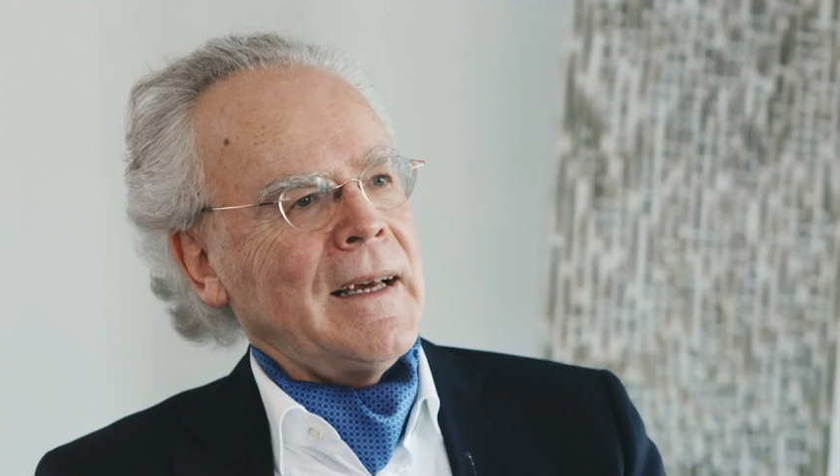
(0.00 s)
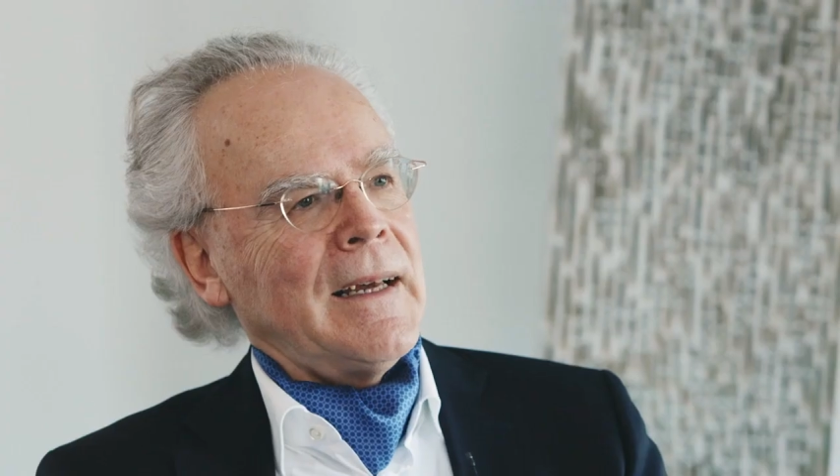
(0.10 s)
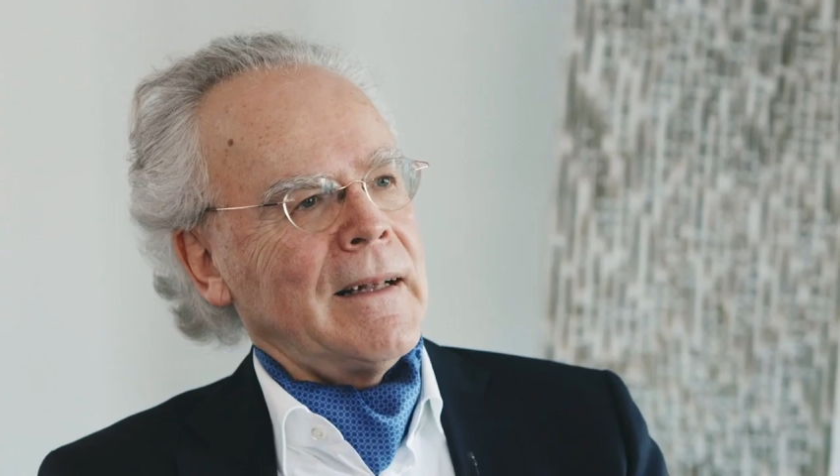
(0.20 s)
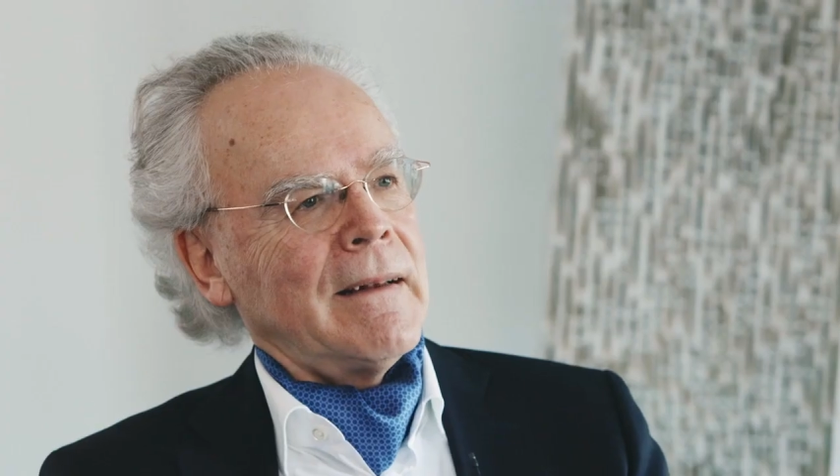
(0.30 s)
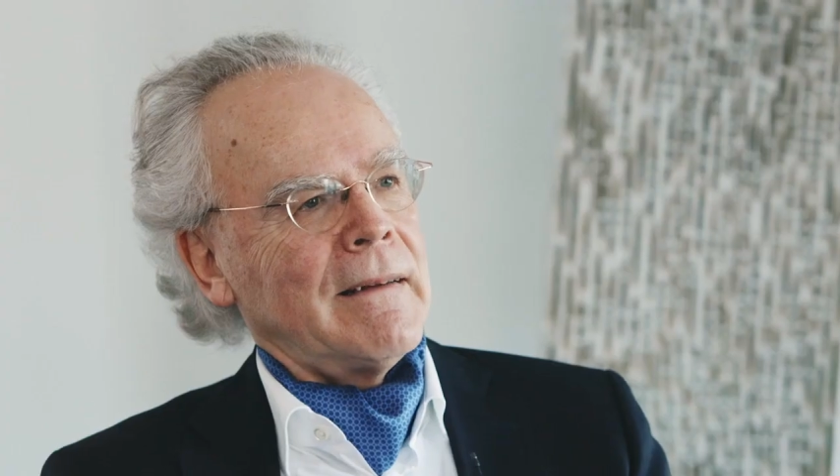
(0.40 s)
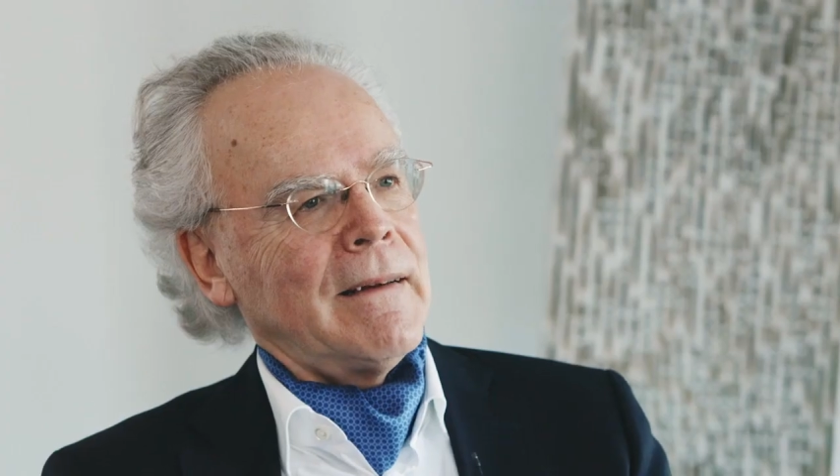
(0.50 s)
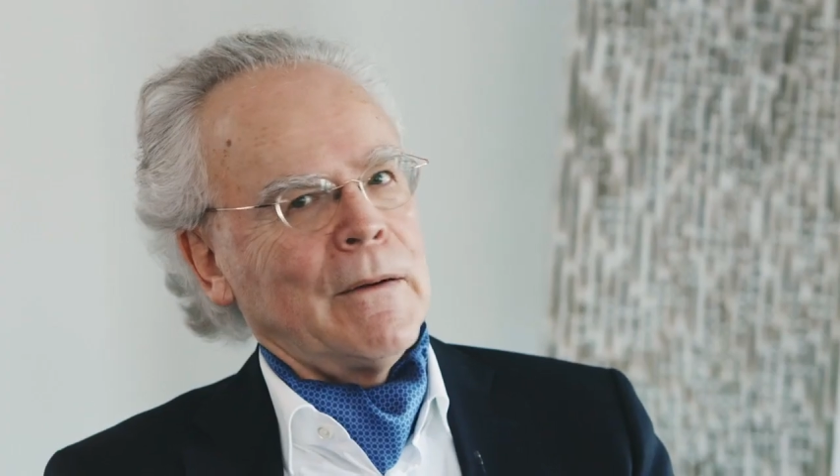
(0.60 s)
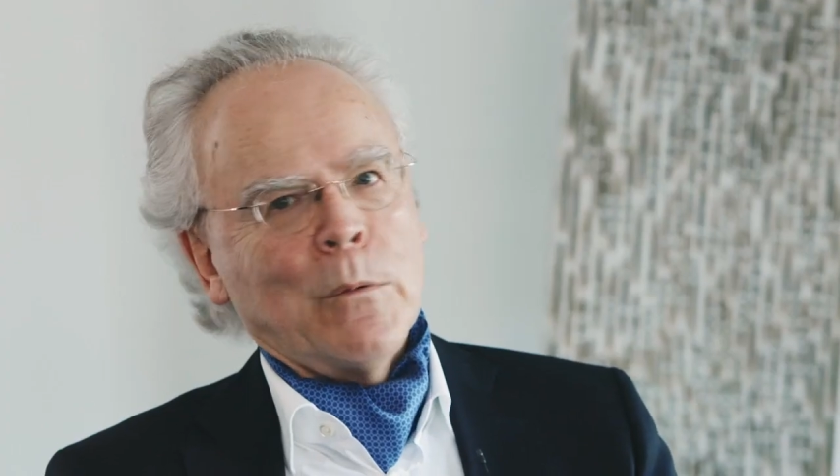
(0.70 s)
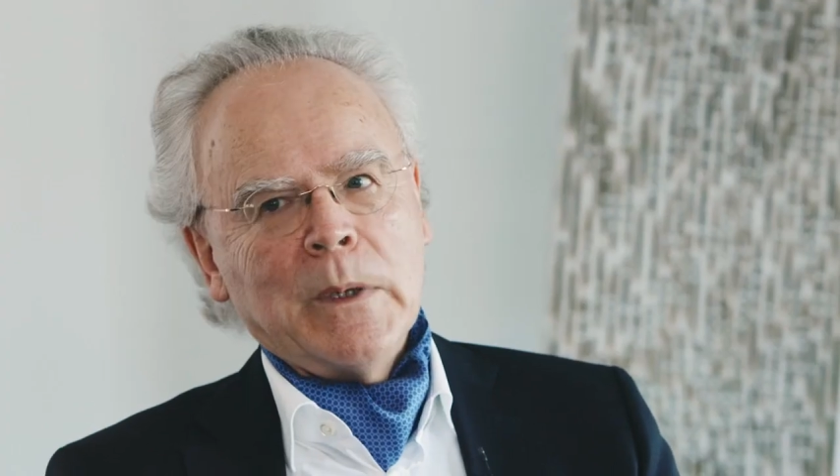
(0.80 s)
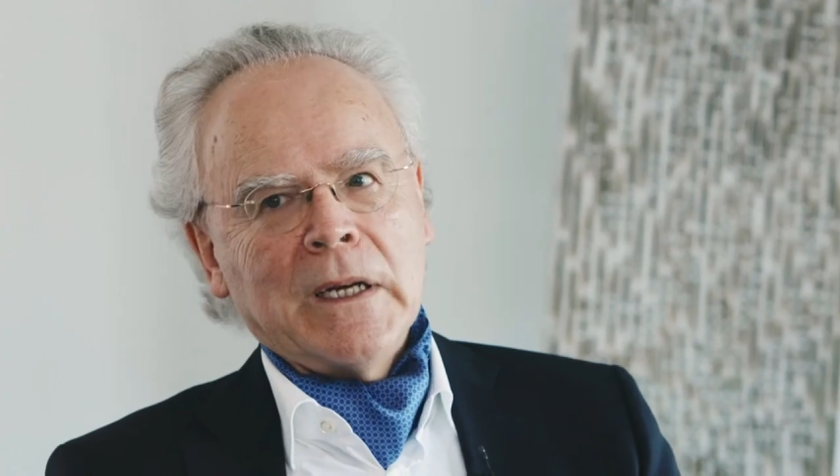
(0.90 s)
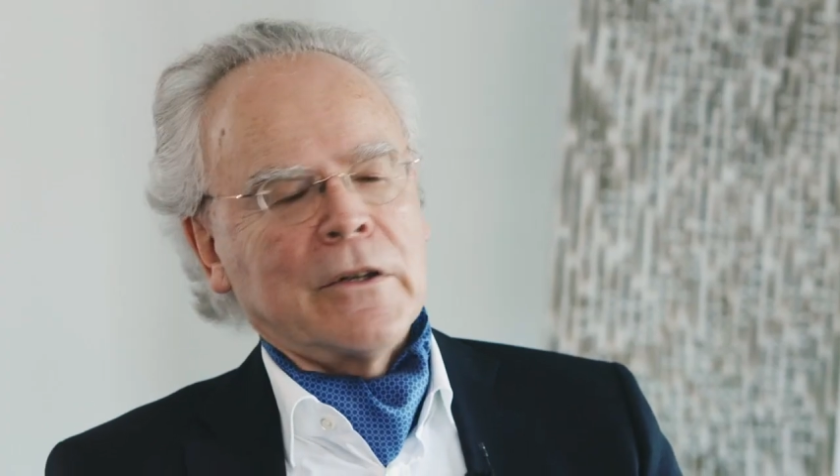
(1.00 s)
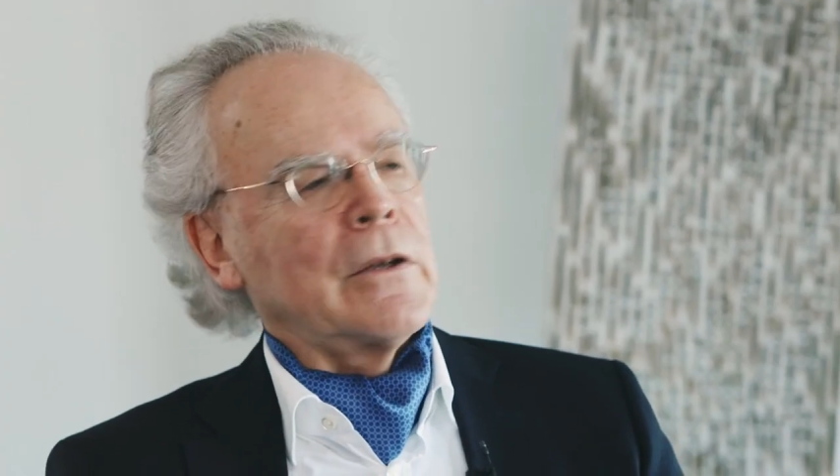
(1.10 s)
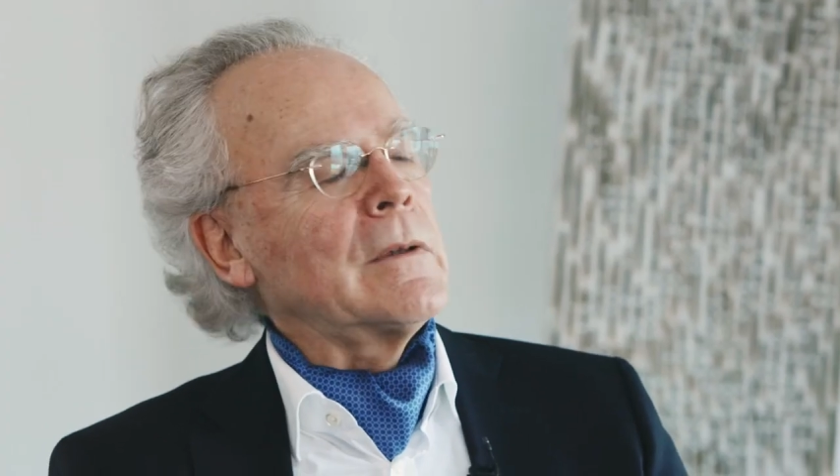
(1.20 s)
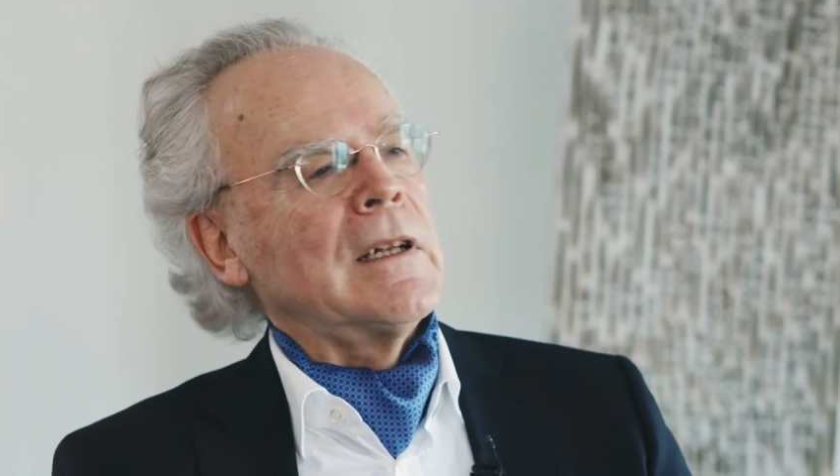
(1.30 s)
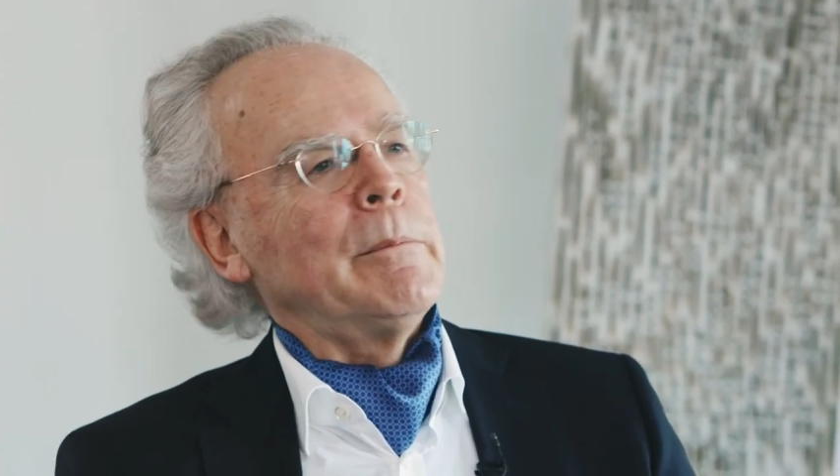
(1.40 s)
And we are
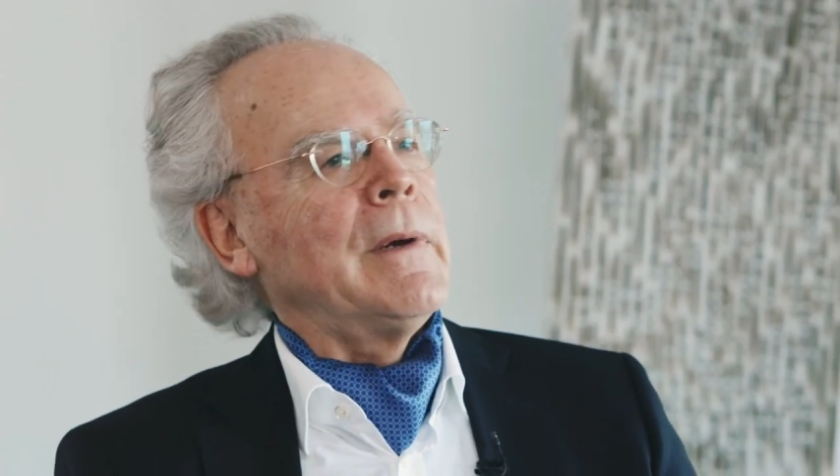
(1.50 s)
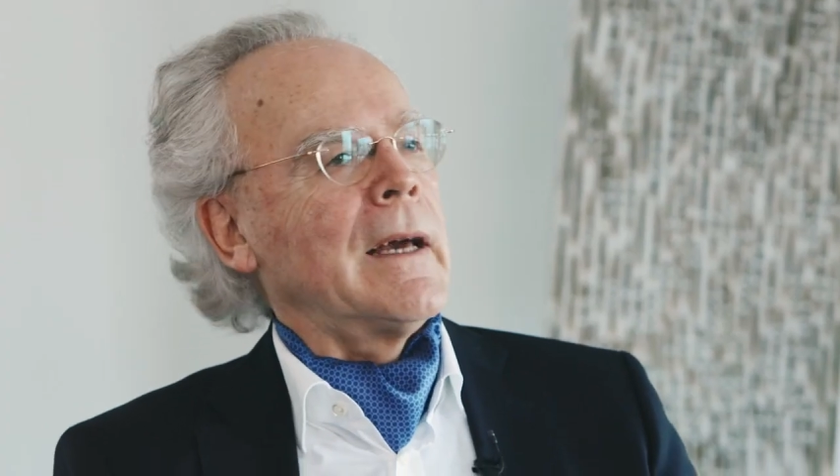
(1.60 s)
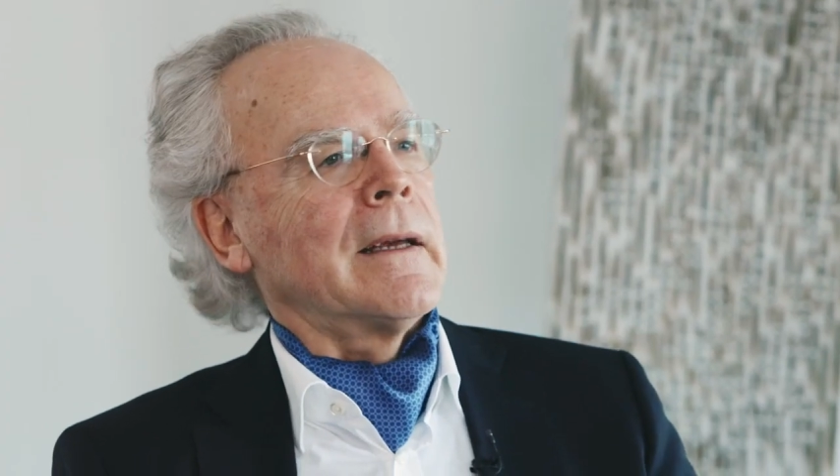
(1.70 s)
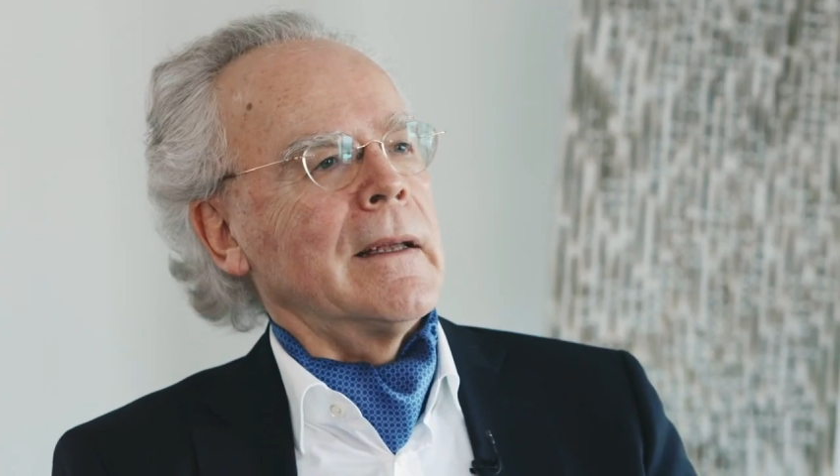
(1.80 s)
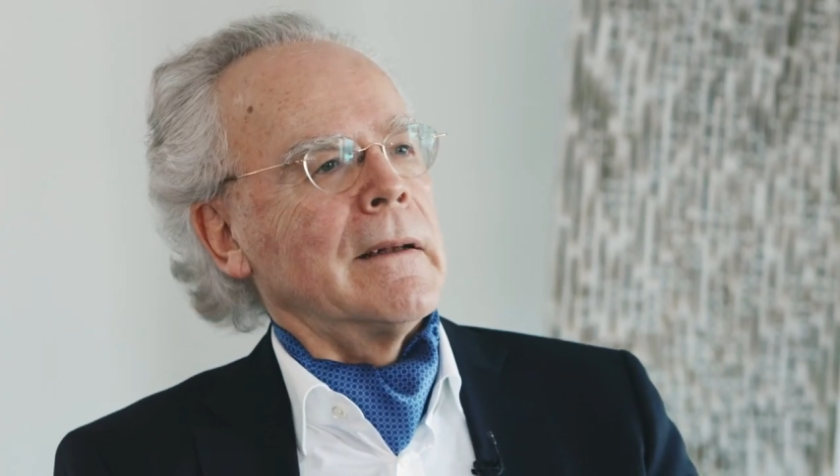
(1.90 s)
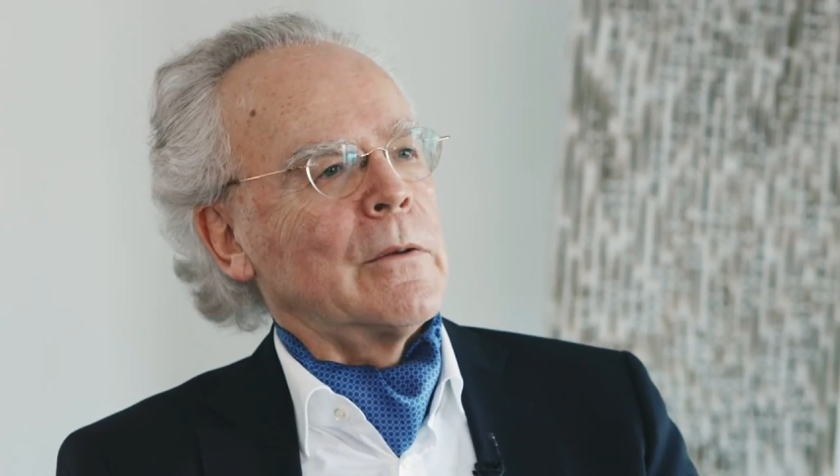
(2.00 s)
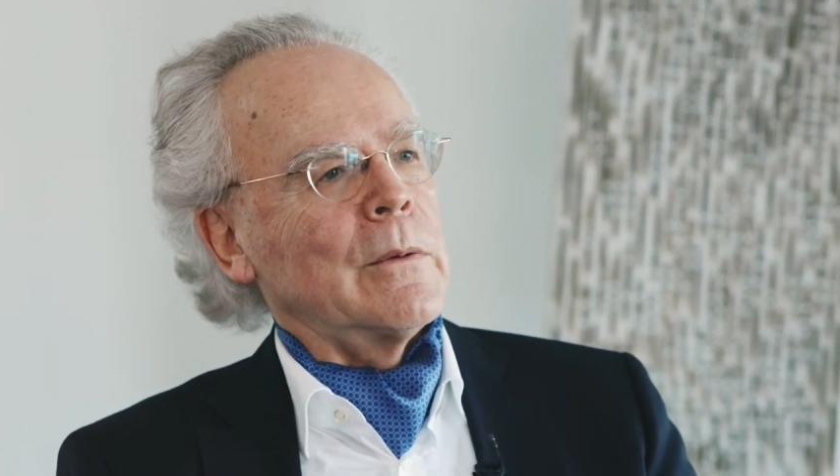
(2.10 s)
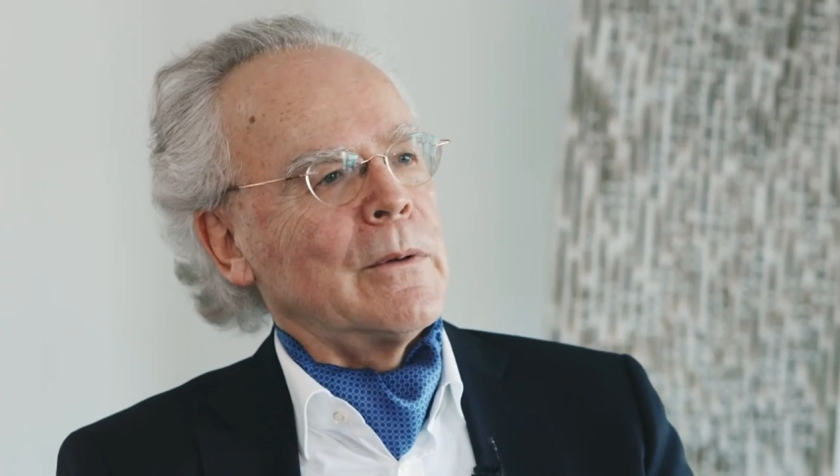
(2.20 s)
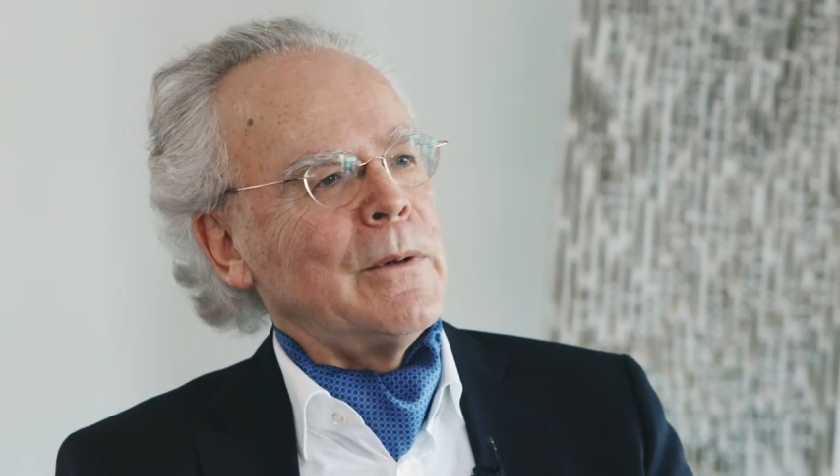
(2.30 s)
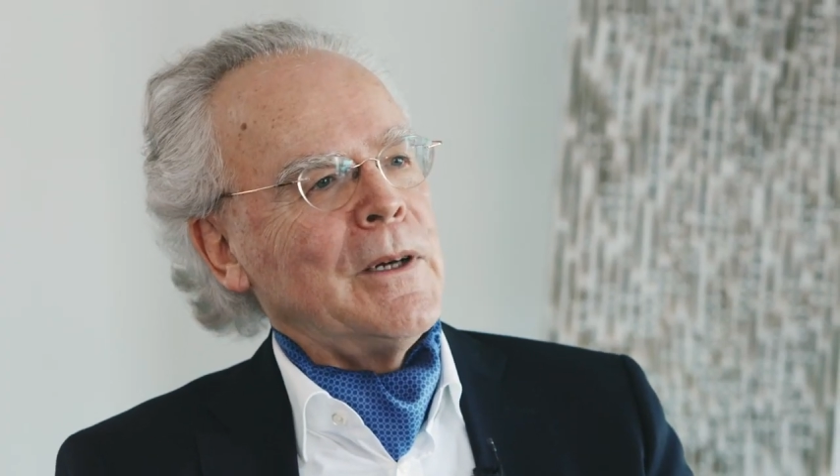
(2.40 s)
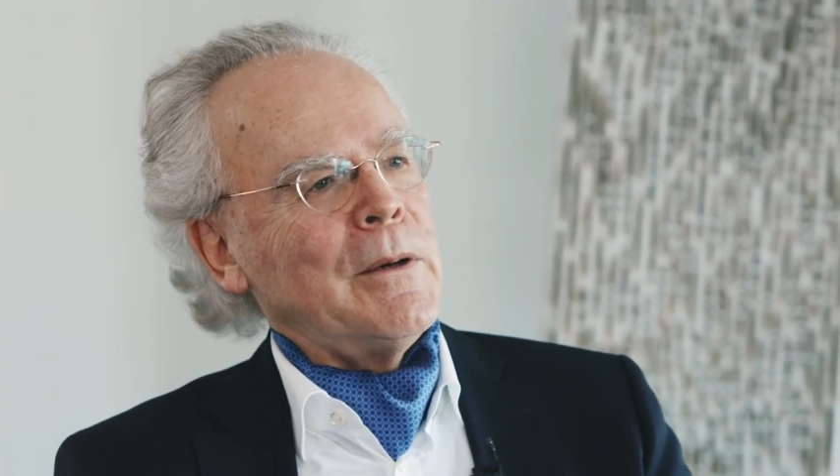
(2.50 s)
totally back into